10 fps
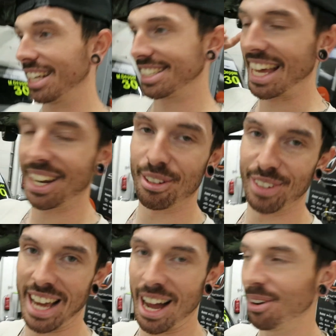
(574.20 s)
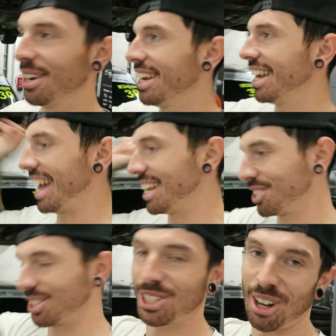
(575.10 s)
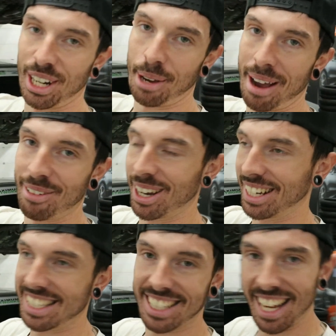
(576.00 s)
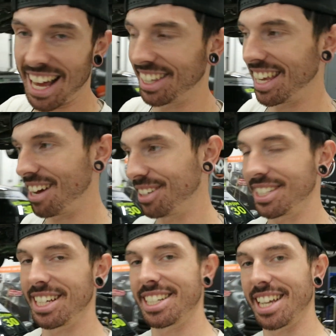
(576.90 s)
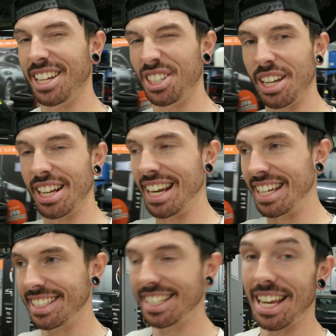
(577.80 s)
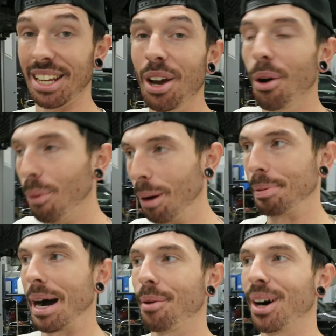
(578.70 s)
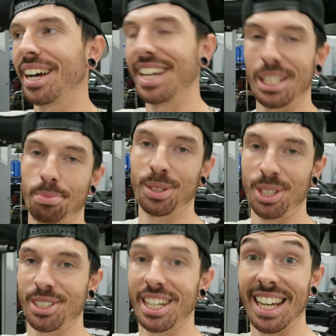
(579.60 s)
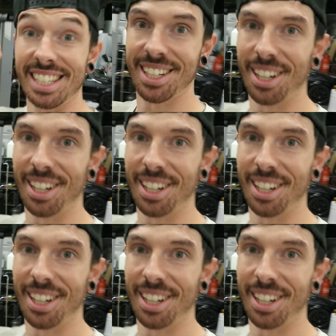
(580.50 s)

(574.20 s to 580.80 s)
let's head over now into the dyno area and let's get out the Audi TT and let's see what power it is producing. Let's